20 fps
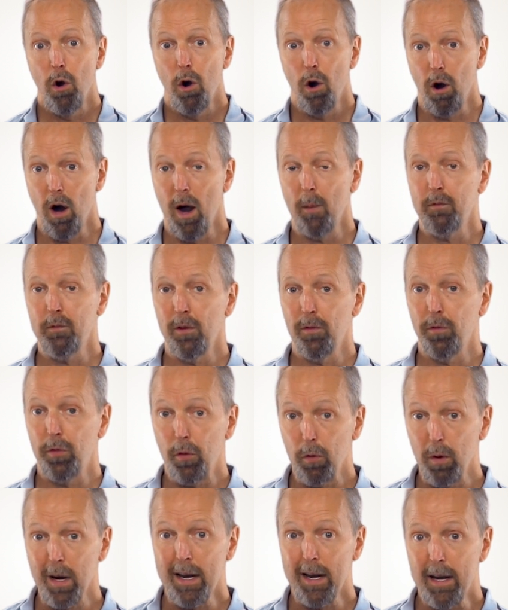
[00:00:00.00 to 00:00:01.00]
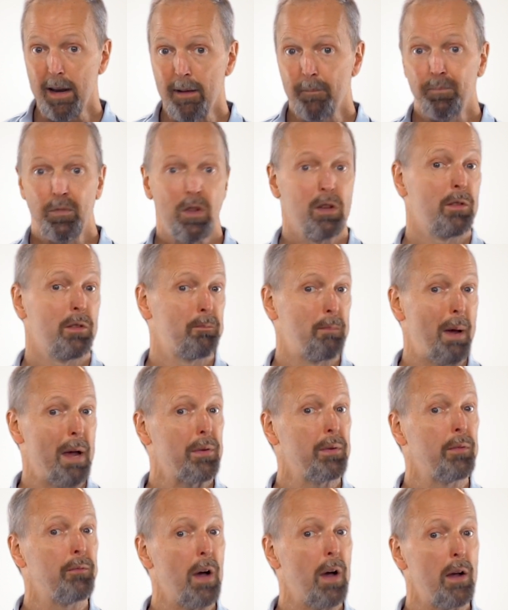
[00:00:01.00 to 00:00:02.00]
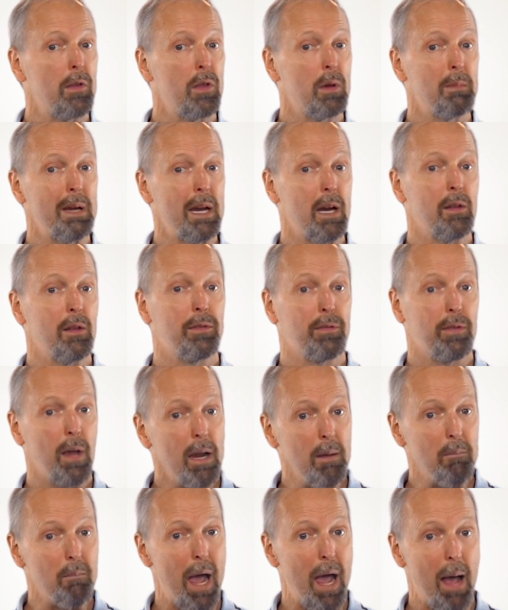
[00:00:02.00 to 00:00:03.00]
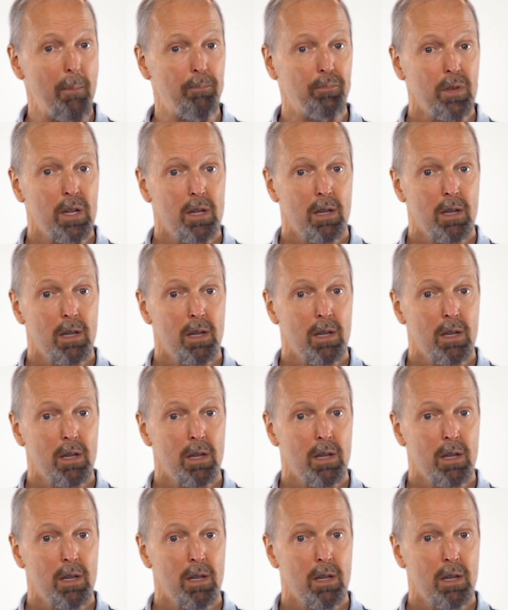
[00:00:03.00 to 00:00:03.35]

Or option three, specify them in a sitemap